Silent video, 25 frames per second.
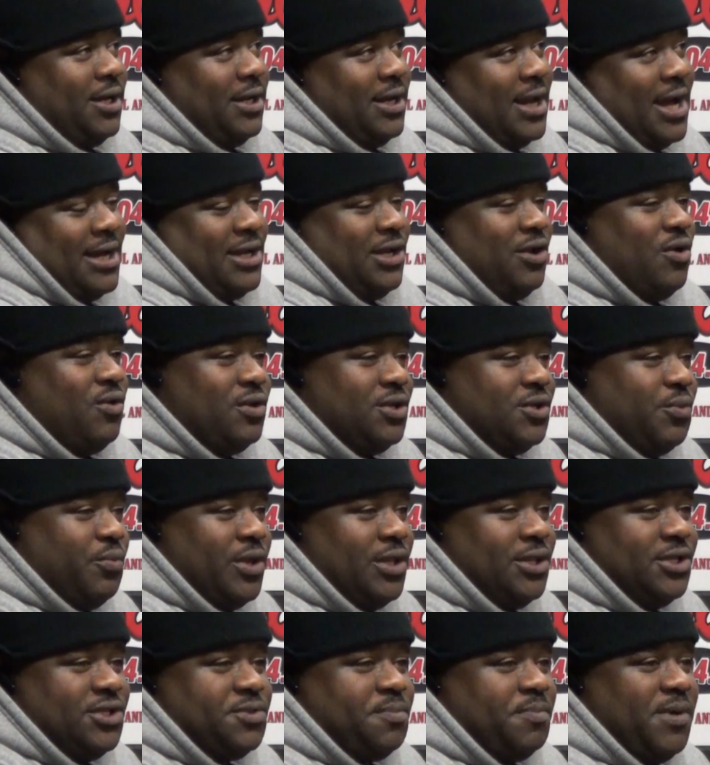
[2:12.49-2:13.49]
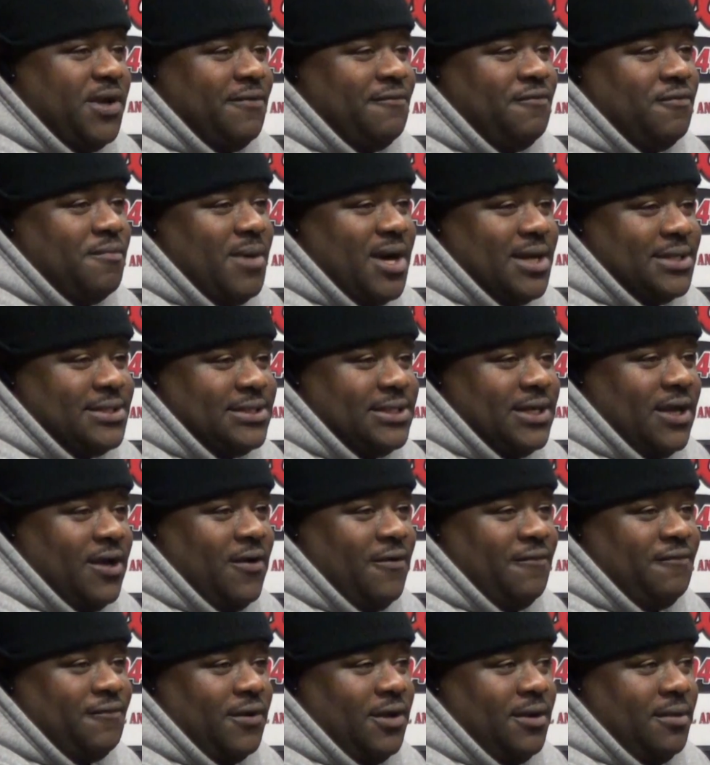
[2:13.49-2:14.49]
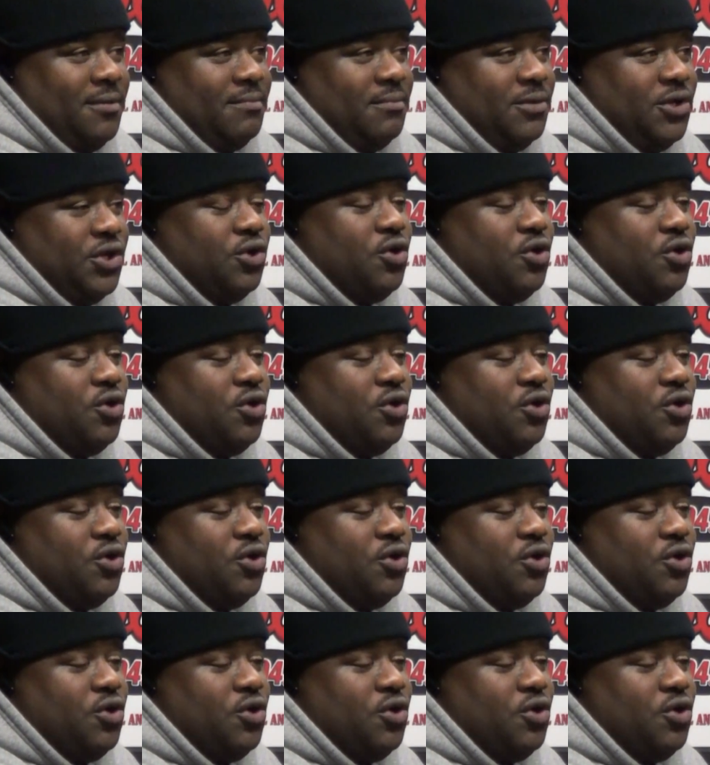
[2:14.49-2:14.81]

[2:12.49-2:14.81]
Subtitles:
and I can only really speak for myself and,